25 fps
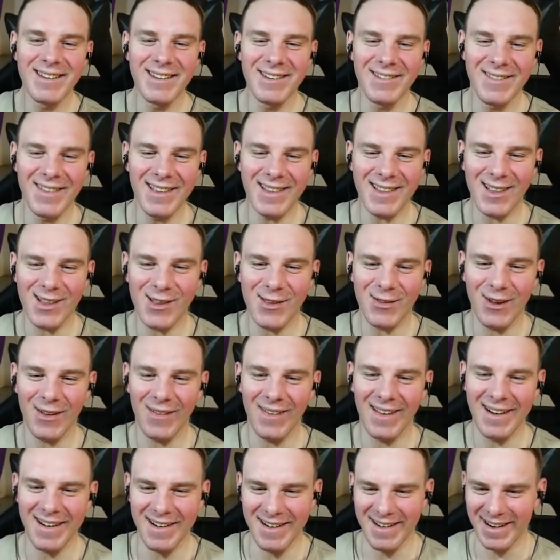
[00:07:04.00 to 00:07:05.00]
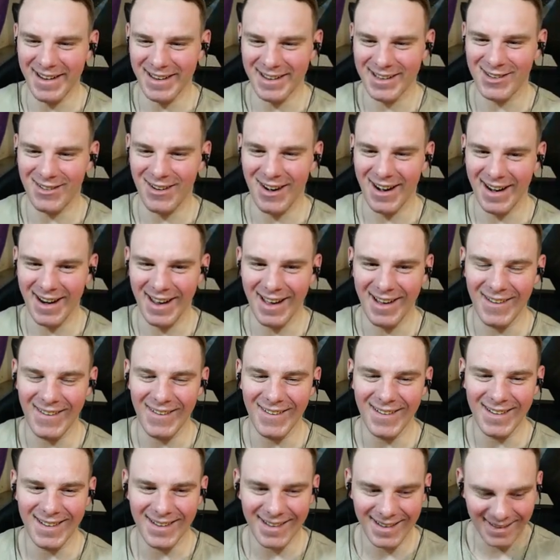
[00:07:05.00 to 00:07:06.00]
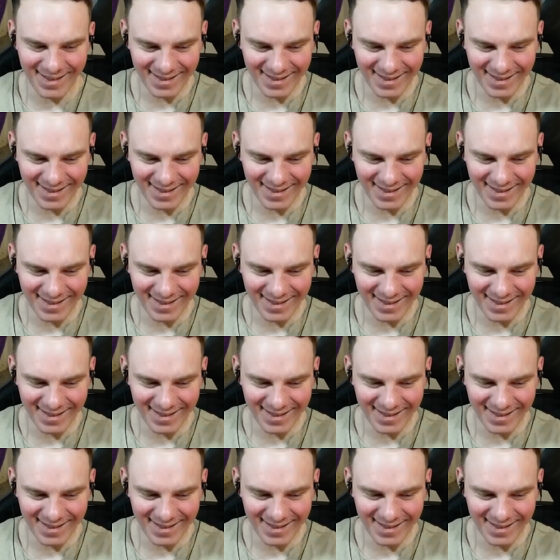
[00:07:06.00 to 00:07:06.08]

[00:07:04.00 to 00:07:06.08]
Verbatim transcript: Dude, this is hilarious right now.